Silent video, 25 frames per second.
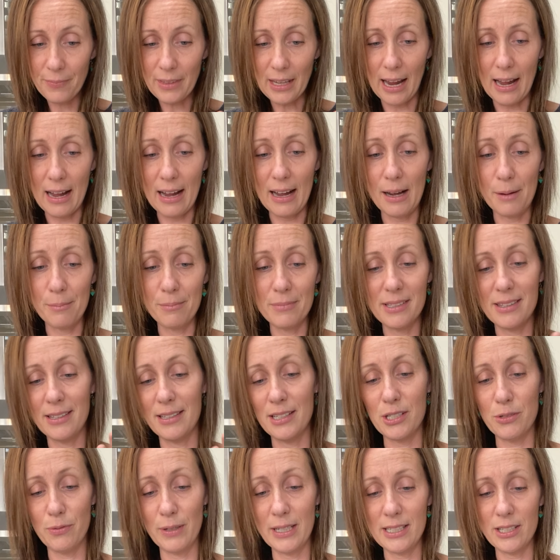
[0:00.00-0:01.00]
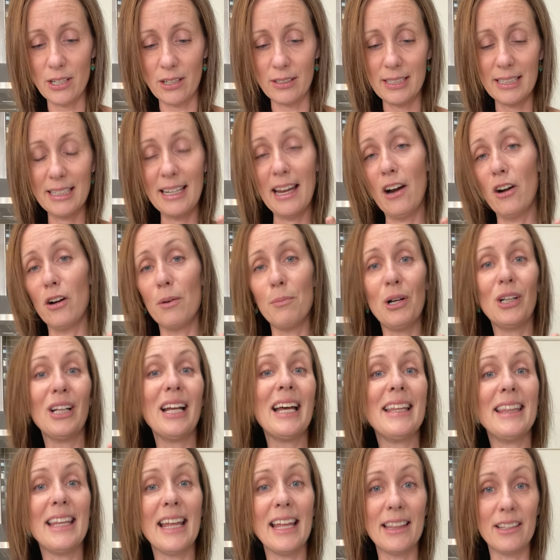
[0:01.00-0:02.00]
The sweet salted caramel,
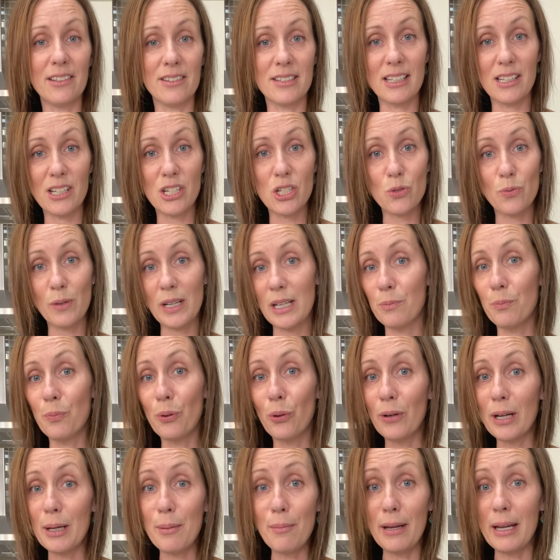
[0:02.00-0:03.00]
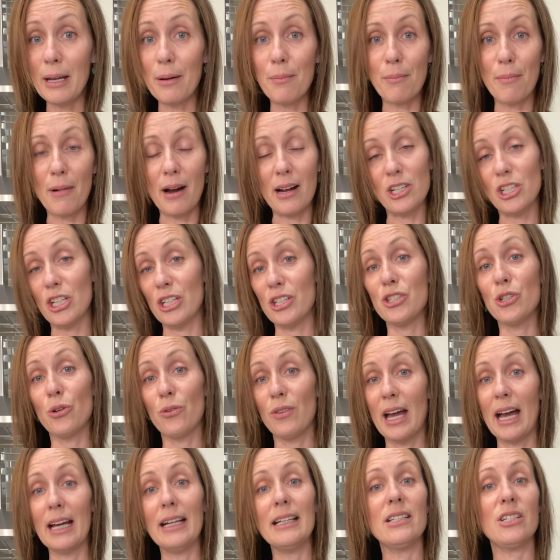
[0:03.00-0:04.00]
and then there's a sweet premium matcha. So
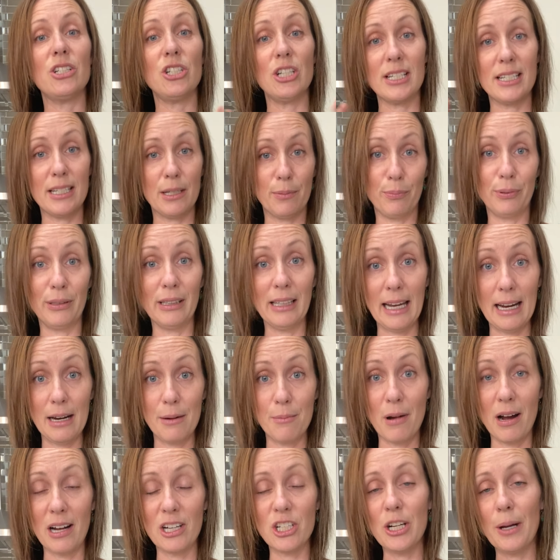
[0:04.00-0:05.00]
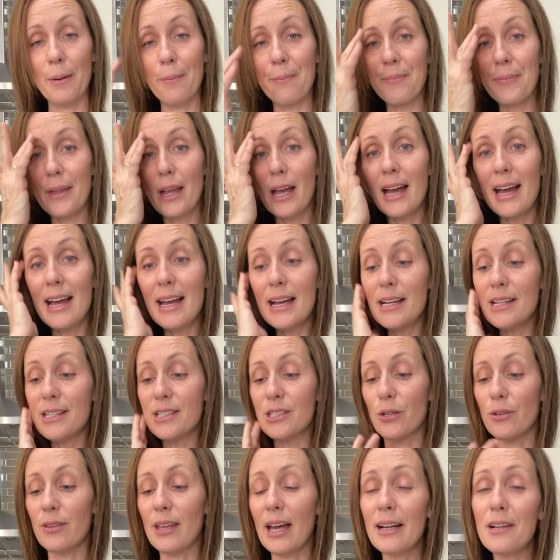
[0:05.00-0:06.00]
that is just a plain matcha.
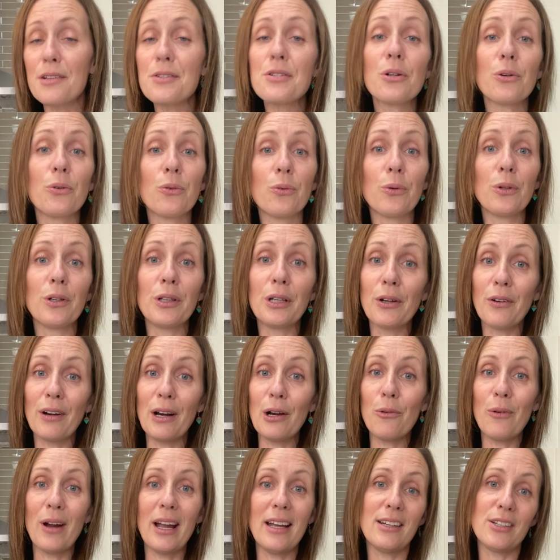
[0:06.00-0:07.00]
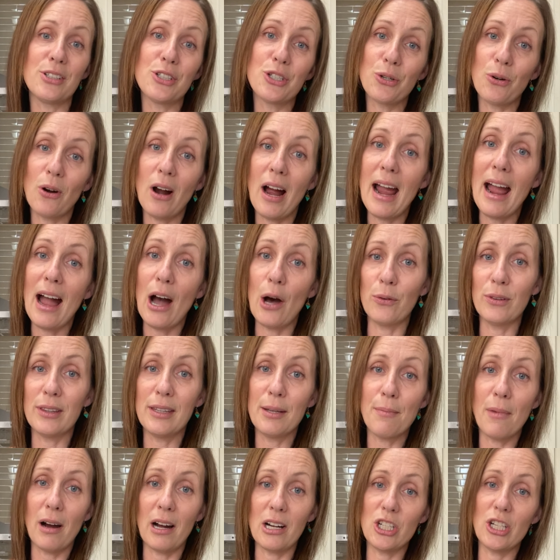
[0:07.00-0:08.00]
So that is a really great way to try out
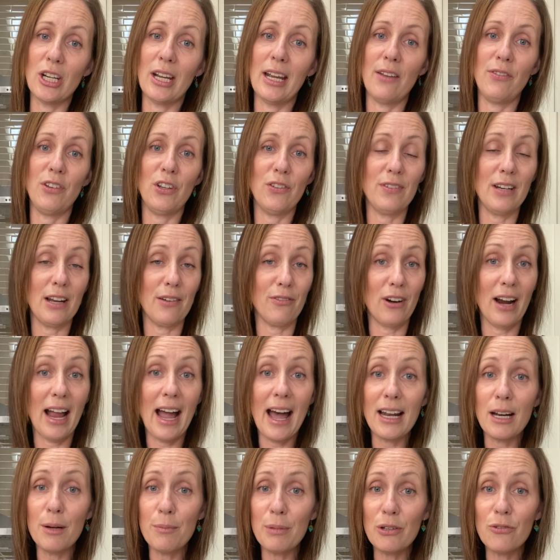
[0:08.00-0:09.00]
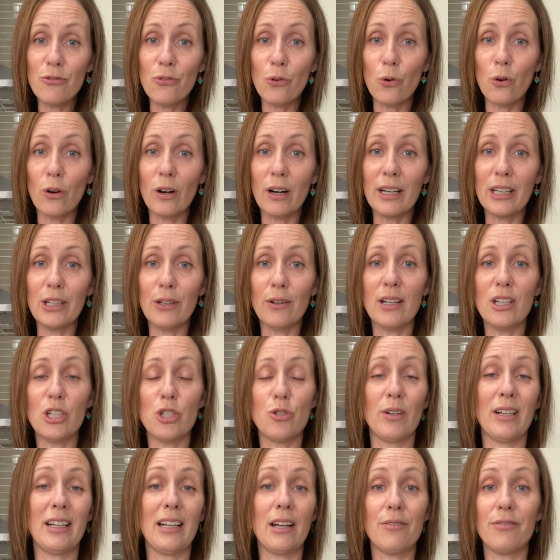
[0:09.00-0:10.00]
the matcha. If you've never had it before, you could
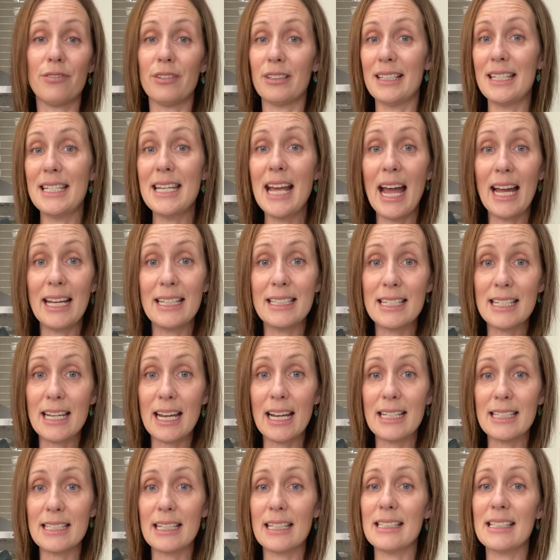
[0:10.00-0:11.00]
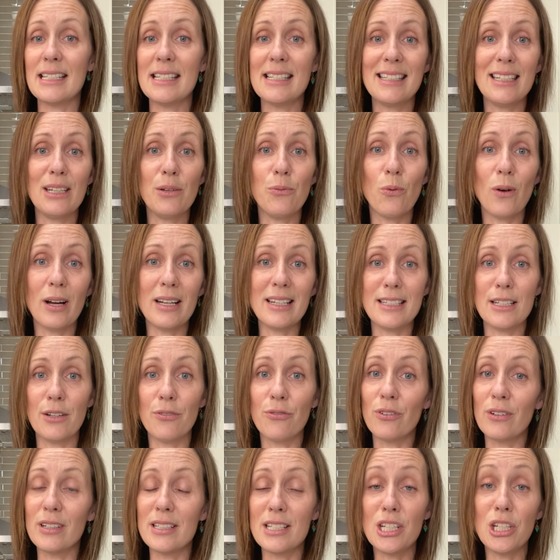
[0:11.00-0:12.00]
drink it for 10 days and see what
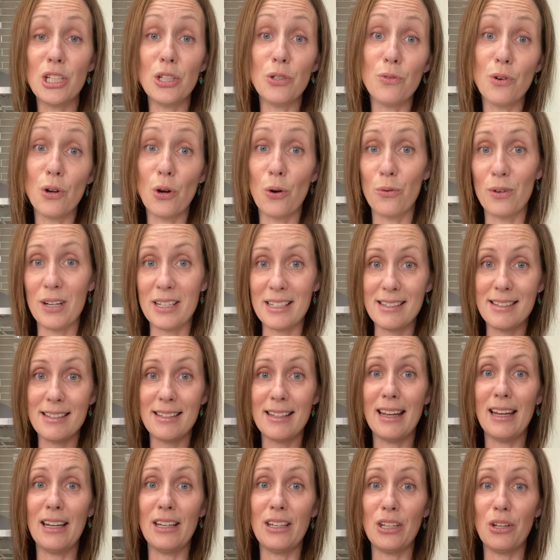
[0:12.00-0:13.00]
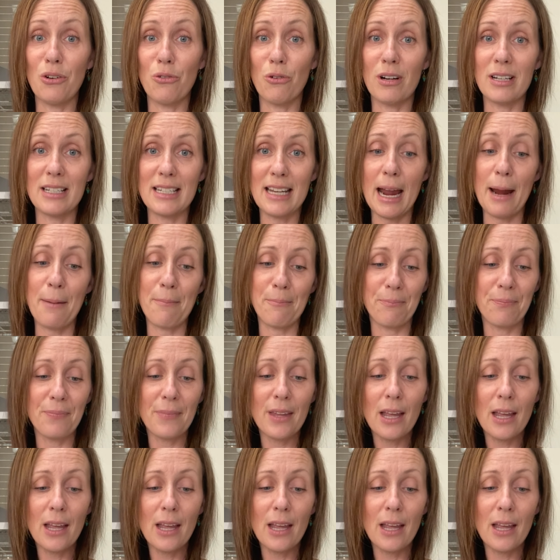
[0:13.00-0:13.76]
difference you notice in your day.